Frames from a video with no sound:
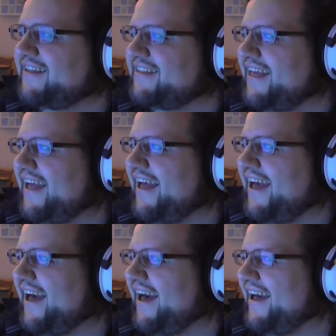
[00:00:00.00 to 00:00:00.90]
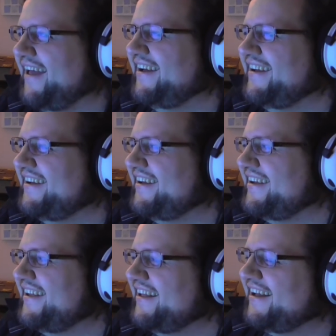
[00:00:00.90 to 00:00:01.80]
Yeah.
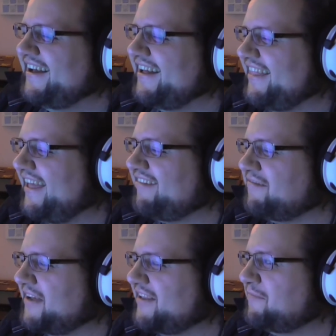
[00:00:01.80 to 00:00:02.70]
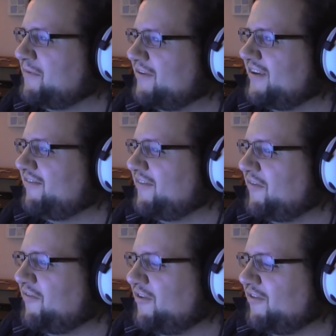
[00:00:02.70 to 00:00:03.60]
There's My Little Pony
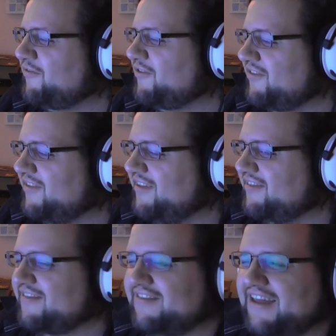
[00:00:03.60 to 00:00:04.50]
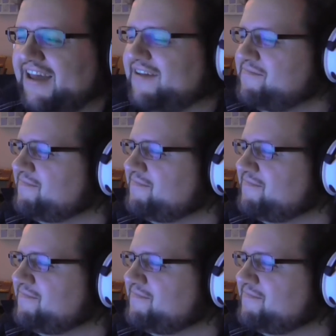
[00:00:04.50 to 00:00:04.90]
from the first 4 seasons, yeah.